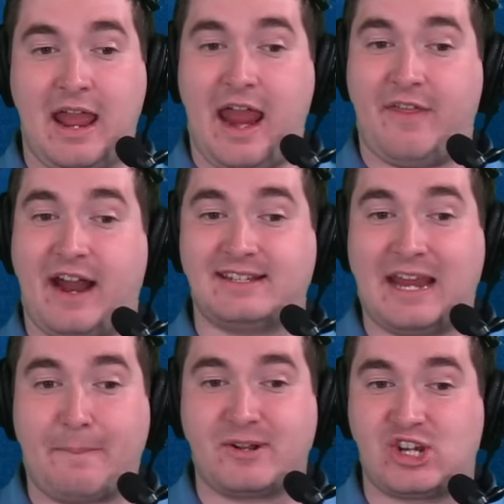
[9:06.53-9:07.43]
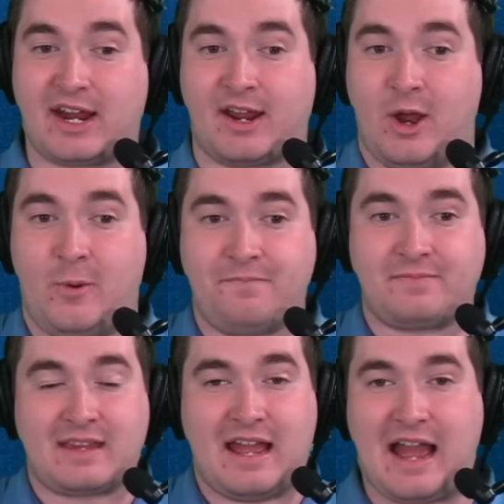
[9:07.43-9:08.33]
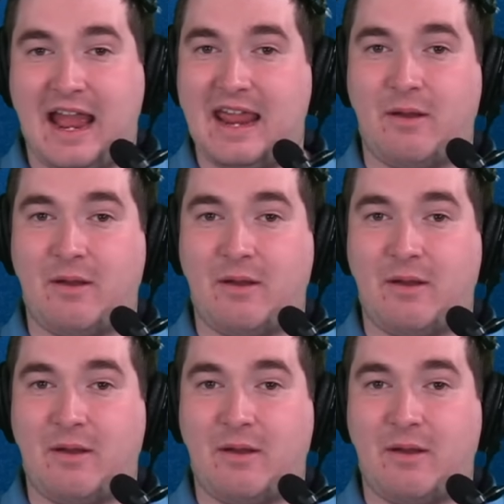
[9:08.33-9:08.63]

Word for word: And then Isaiah Pacheco I,